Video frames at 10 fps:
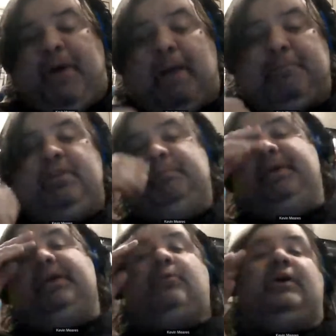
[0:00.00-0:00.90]
to
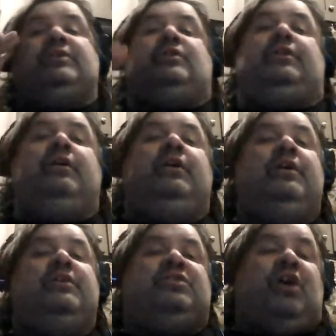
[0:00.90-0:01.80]
properly be a Christian.
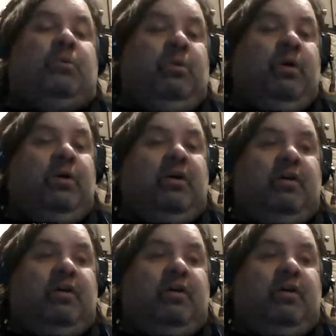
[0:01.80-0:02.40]
So